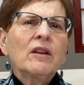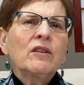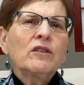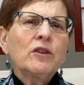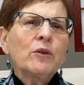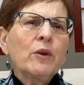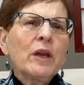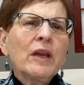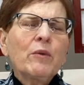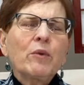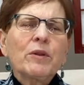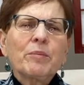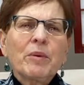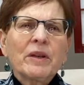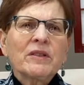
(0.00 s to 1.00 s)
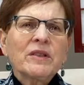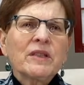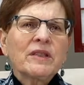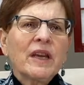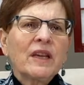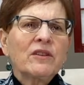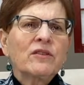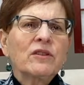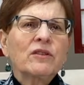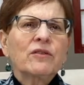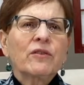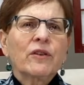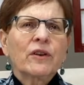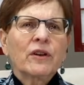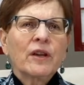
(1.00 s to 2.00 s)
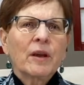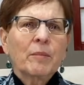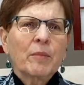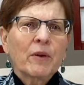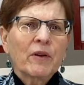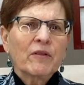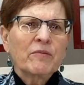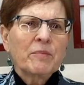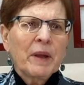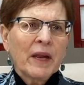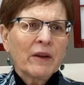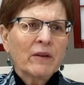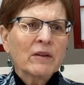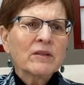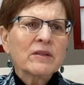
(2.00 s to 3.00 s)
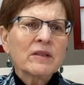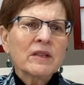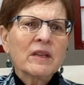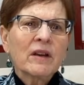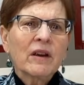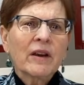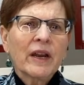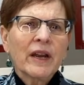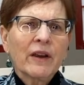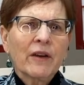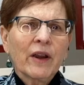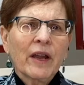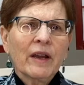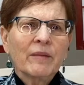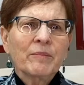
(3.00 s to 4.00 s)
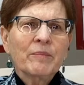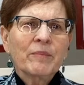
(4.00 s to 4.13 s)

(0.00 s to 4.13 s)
doing with presentations for a number of parents in our area.